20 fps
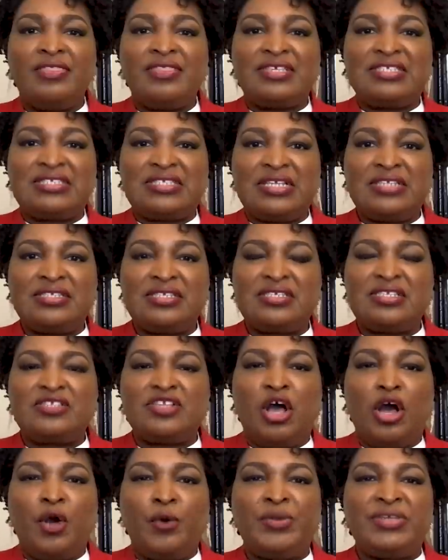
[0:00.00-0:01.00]
the census is
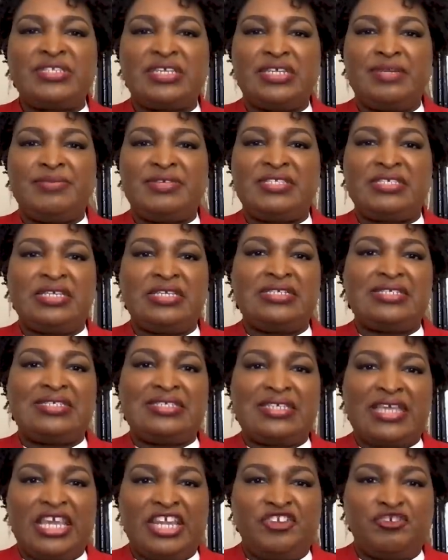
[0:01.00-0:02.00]
always going to be seen as
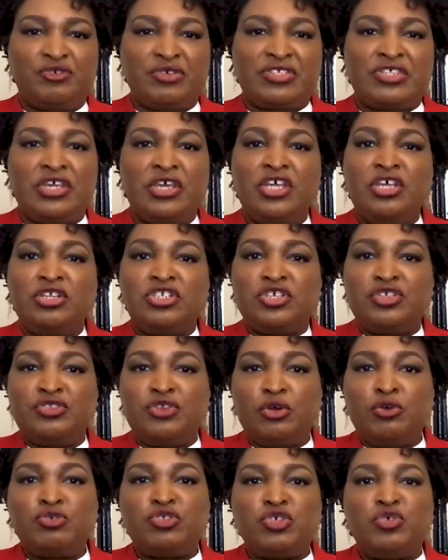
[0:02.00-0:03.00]
dangerous to
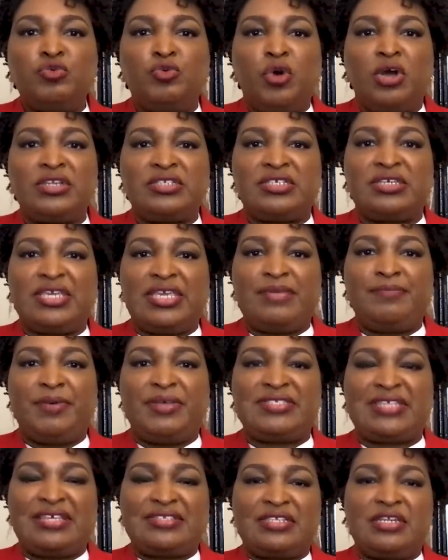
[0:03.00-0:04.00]
those who want to keep
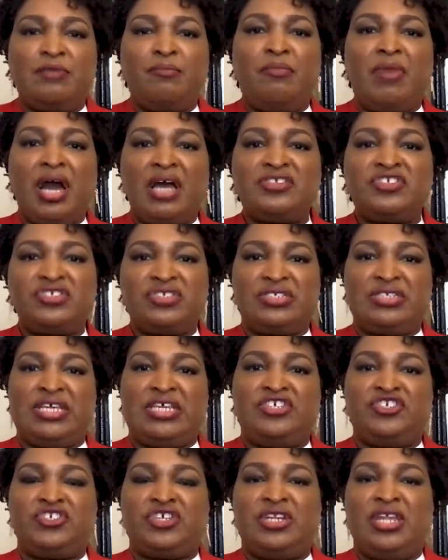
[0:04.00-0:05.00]
us as an homogenous
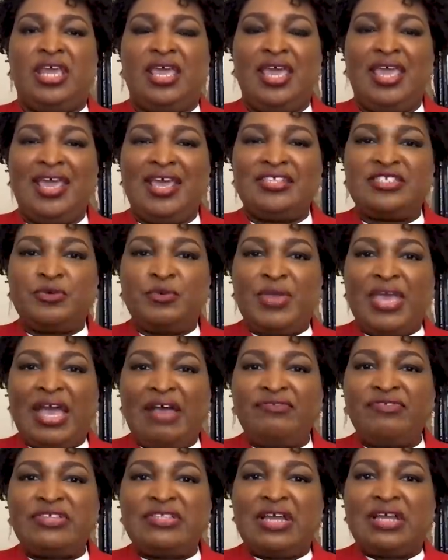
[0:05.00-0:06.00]
nation. And so we
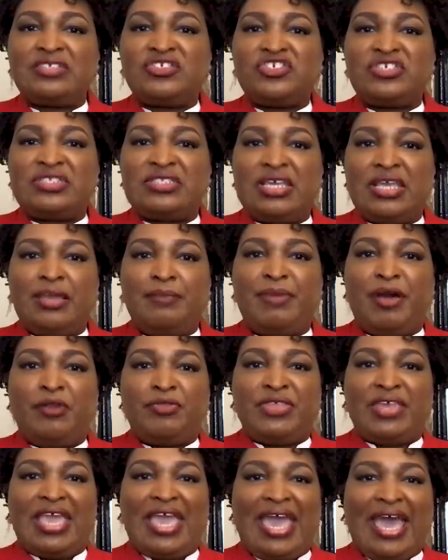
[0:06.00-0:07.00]
have to not just think
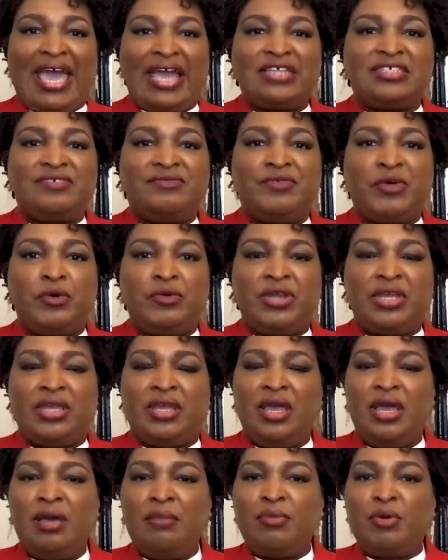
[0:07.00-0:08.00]
about the act of
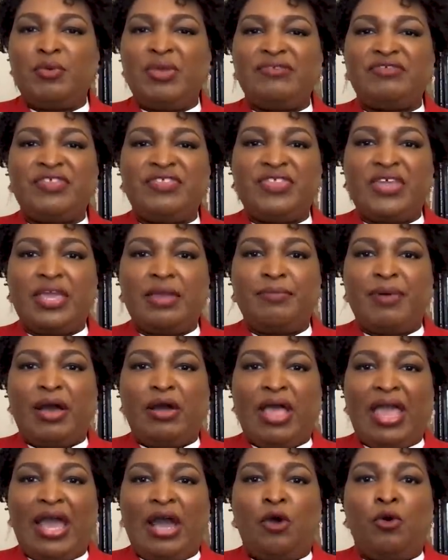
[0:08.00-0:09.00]
voting, but we have to think
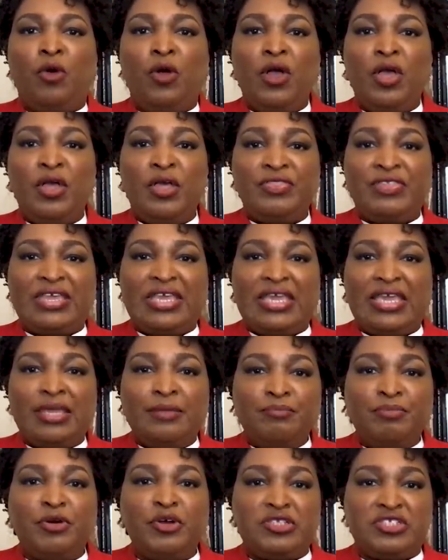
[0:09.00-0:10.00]
about how the
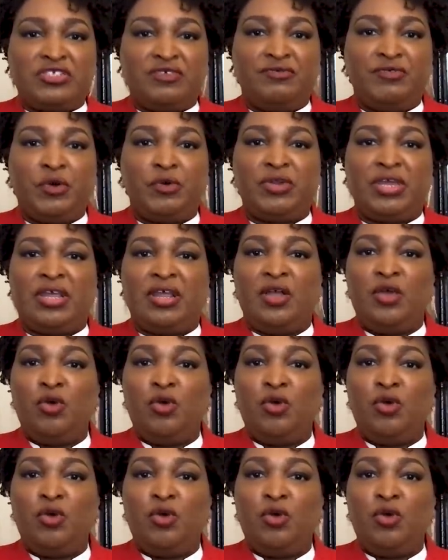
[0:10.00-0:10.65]
inputs of voting,